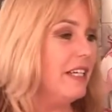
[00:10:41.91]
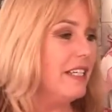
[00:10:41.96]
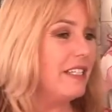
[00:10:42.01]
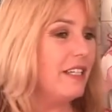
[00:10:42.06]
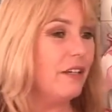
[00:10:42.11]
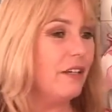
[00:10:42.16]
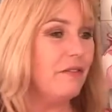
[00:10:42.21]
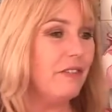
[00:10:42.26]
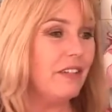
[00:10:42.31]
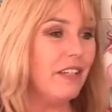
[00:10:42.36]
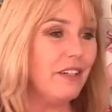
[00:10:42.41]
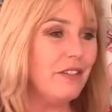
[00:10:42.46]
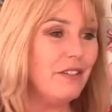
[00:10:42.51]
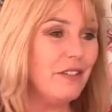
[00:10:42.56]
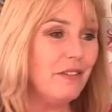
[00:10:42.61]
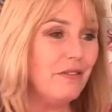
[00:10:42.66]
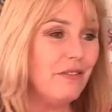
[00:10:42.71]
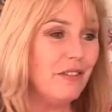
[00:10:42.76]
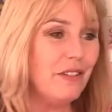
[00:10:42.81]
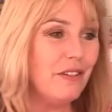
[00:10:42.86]
So for
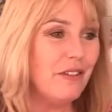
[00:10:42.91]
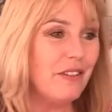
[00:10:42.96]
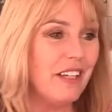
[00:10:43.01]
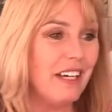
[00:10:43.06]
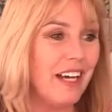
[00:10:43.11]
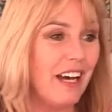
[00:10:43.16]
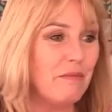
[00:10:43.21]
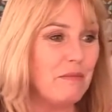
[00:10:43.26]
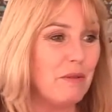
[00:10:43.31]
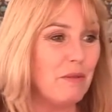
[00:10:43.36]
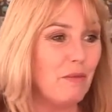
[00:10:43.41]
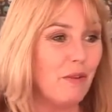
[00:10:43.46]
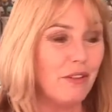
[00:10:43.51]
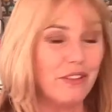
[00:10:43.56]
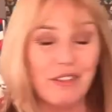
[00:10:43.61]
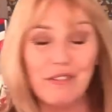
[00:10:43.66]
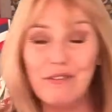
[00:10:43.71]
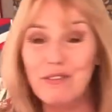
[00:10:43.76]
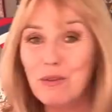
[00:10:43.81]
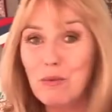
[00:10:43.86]
those of you that have been
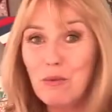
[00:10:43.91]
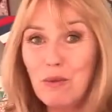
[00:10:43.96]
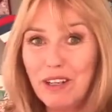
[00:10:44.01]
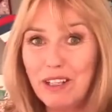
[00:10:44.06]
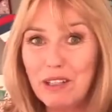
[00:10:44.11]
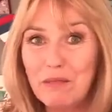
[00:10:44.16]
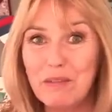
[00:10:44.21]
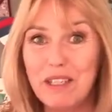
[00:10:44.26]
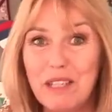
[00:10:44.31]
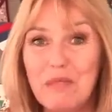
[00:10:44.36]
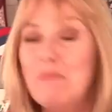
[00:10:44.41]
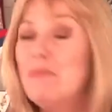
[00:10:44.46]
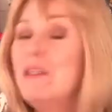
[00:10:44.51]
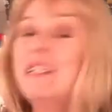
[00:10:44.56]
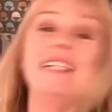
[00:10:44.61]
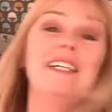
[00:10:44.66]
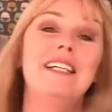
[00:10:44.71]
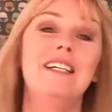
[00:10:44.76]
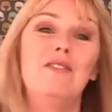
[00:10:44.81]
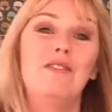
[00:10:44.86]
watching for a while
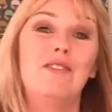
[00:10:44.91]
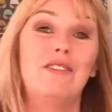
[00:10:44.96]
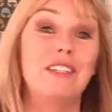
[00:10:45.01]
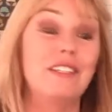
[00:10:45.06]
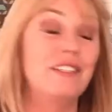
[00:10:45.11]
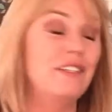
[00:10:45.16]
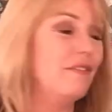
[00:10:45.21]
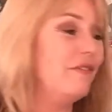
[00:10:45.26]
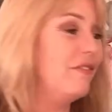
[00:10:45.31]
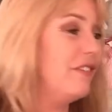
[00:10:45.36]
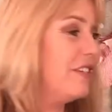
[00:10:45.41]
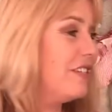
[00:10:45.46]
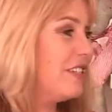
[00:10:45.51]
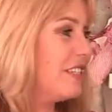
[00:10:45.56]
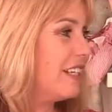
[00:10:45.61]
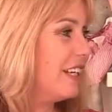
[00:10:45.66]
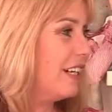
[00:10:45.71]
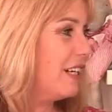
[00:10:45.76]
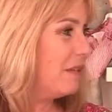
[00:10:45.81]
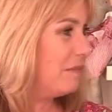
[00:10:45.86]
maybe, or it's the
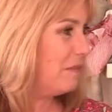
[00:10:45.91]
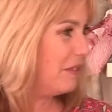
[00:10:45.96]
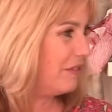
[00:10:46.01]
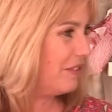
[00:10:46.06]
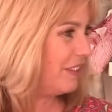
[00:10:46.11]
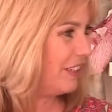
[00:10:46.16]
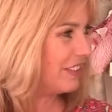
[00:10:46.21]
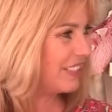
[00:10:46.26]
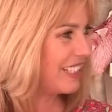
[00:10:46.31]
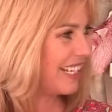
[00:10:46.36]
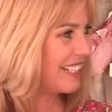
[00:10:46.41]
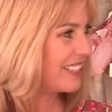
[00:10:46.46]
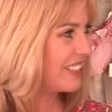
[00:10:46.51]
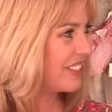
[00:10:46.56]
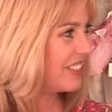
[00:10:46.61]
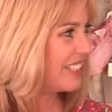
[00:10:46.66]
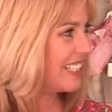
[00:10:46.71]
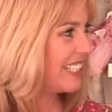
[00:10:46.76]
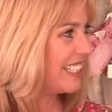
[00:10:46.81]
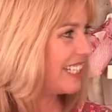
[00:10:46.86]
first time you've not
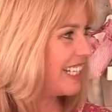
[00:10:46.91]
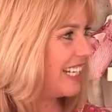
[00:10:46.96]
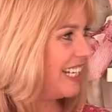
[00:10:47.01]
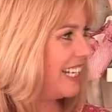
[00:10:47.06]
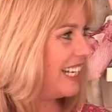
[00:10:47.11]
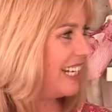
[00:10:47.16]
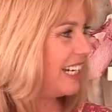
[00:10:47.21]
actually